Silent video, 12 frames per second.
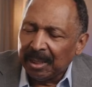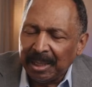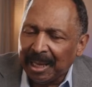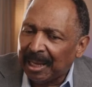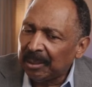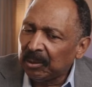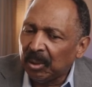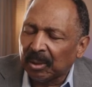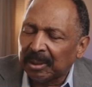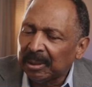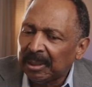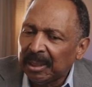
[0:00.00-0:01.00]
Yeah,
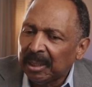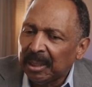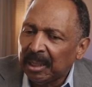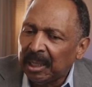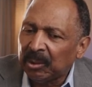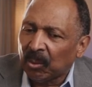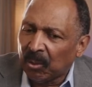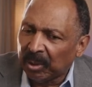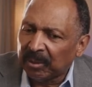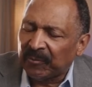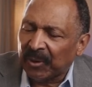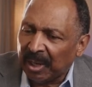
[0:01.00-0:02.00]
look, in
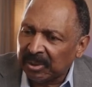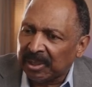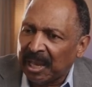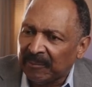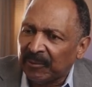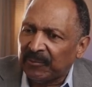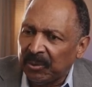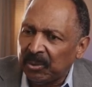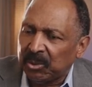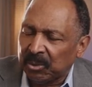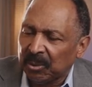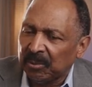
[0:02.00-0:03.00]
order for us to have a
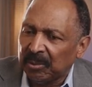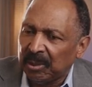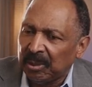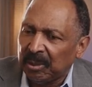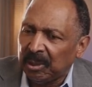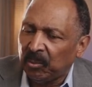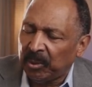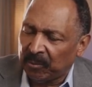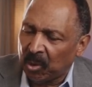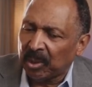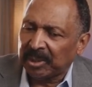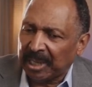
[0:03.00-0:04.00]
future, we're
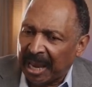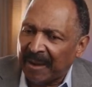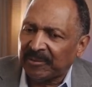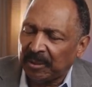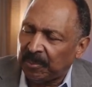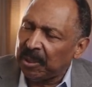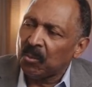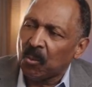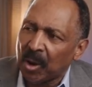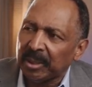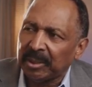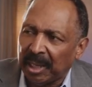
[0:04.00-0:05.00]
going to have to be
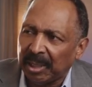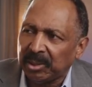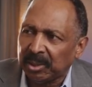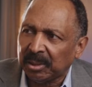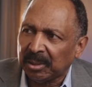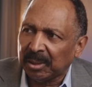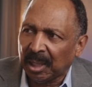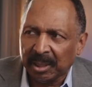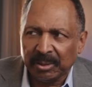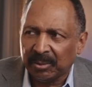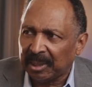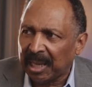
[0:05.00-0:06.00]
one nation
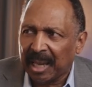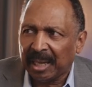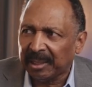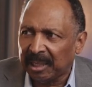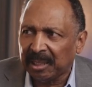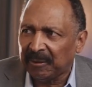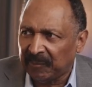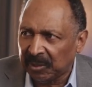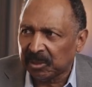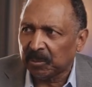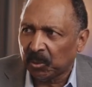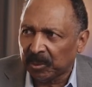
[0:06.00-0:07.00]
under God,
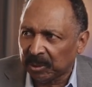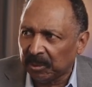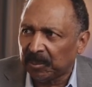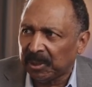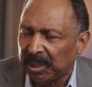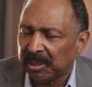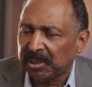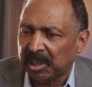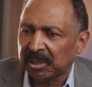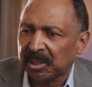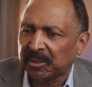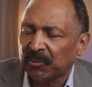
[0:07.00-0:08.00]
indivisible with liberty and
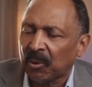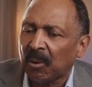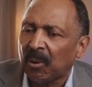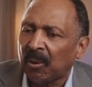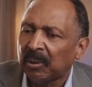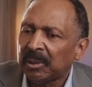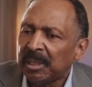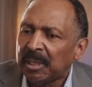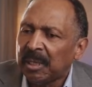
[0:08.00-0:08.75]
justice for all.